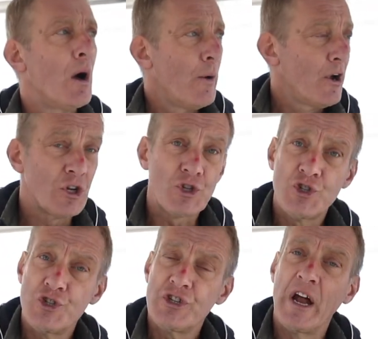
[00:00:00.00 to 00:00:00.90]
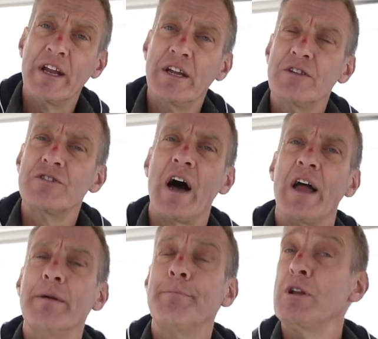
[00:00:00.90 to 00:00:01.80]
We've got a stunning
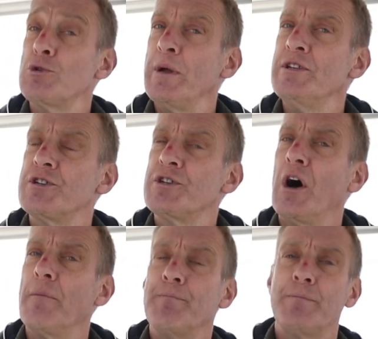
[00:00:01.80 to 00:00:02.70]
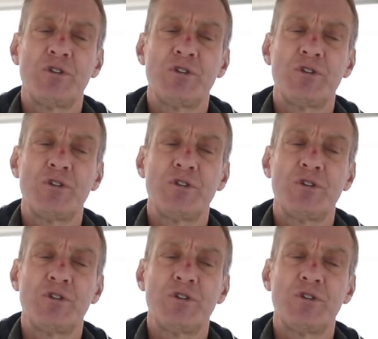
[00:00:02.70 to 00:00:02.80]
day, but it's winter time.